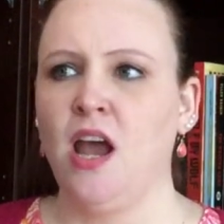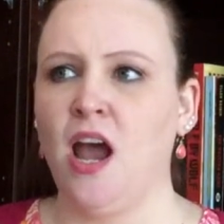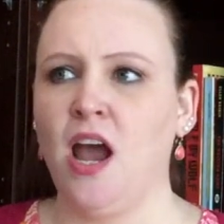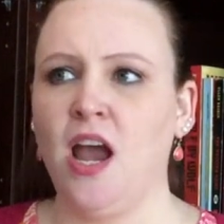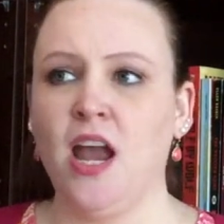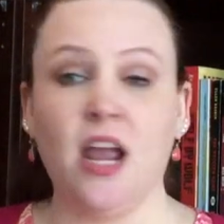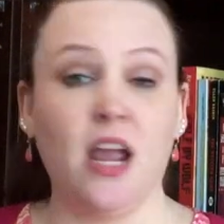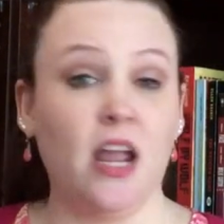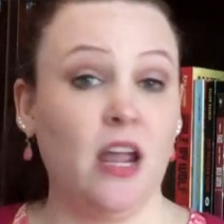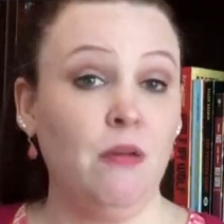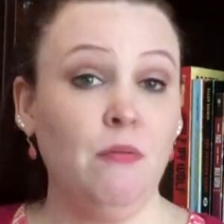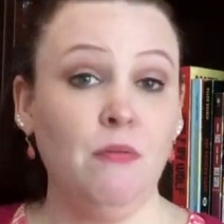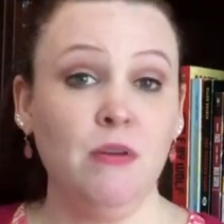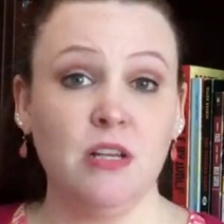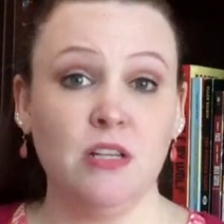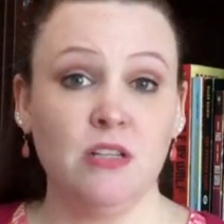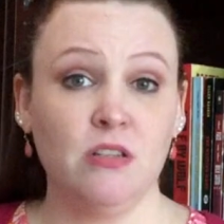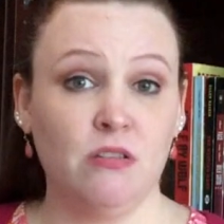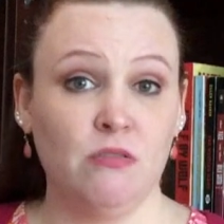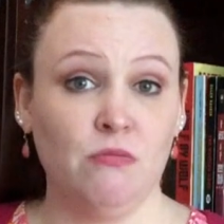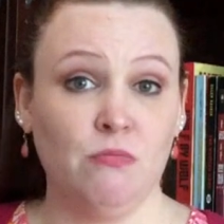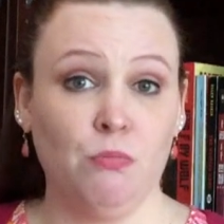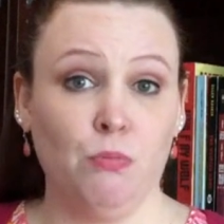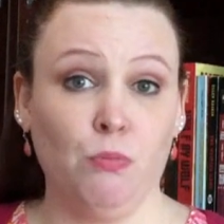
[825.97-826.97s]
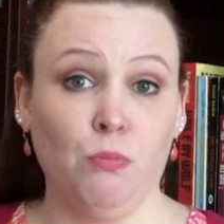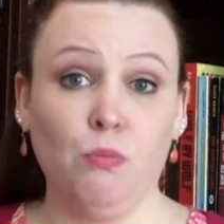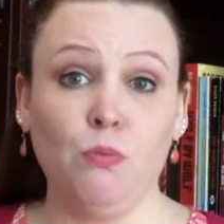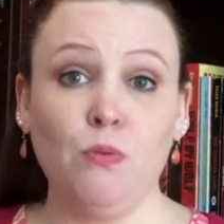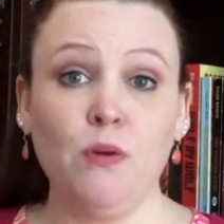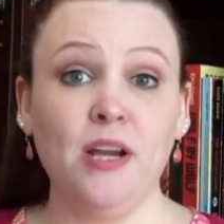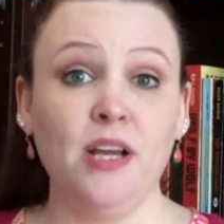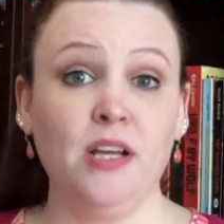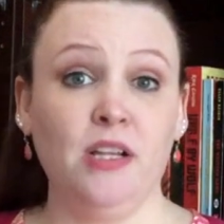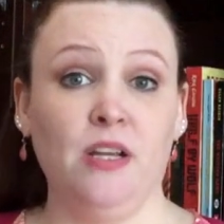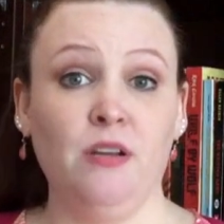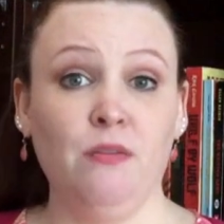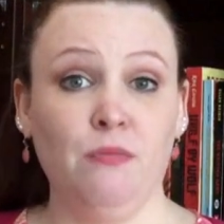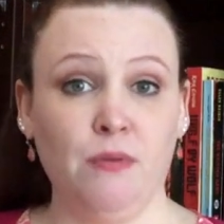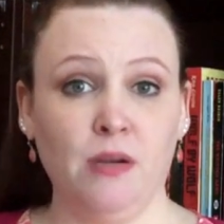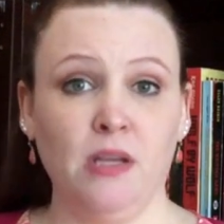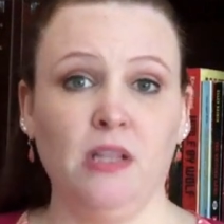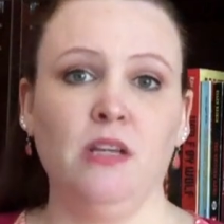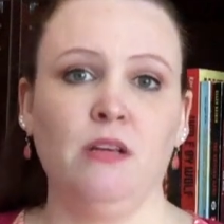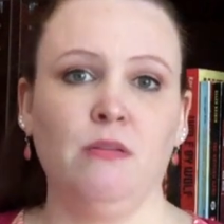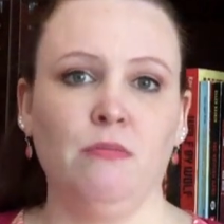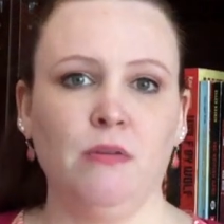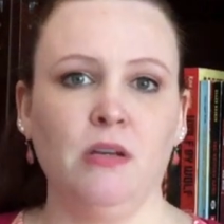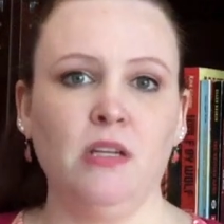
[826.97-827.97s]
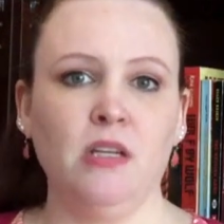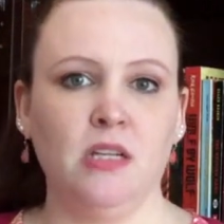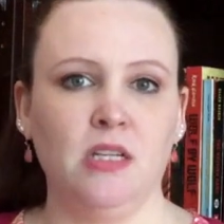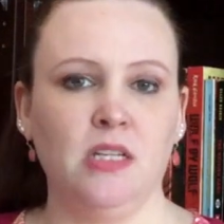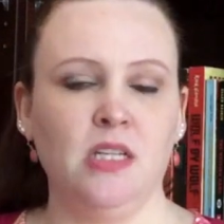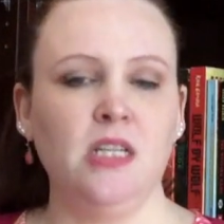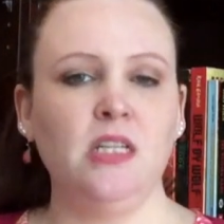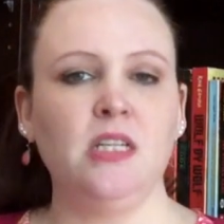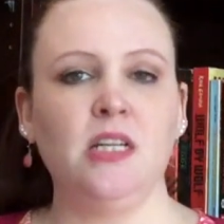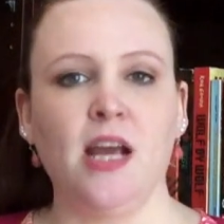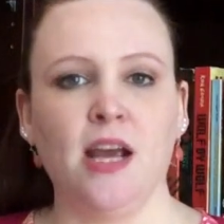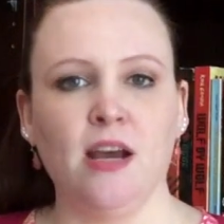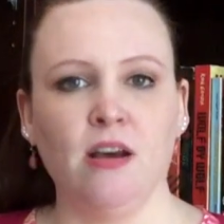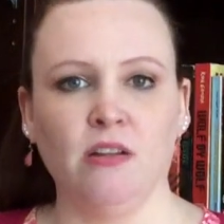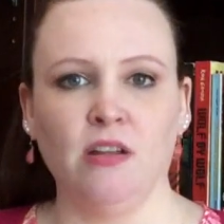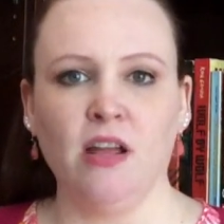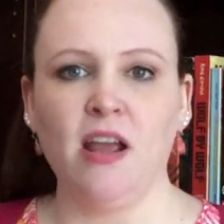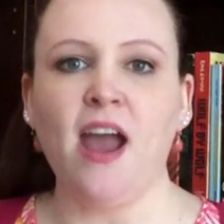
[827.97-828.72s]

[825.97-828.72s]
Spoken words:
it was really, really, really detailed.